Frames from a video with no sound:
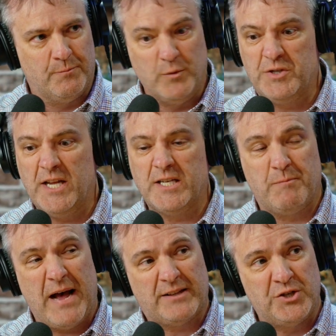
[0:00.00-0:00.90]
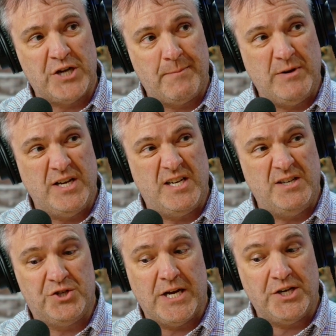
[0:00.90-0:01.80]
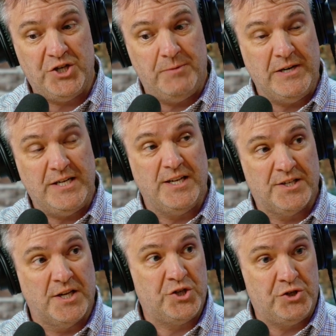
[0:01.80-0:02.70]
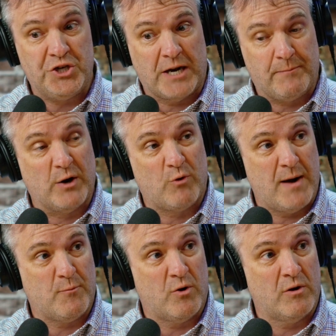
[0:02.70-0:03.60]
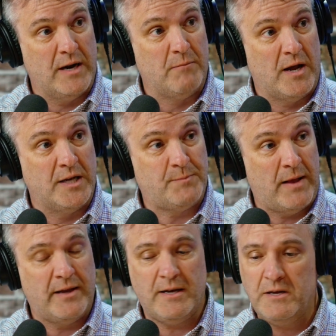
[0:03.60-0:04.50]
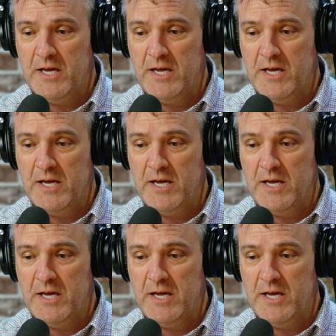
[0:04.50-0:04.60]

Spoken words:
sends it back to ChatGPT and says, check my grammar and my spelling.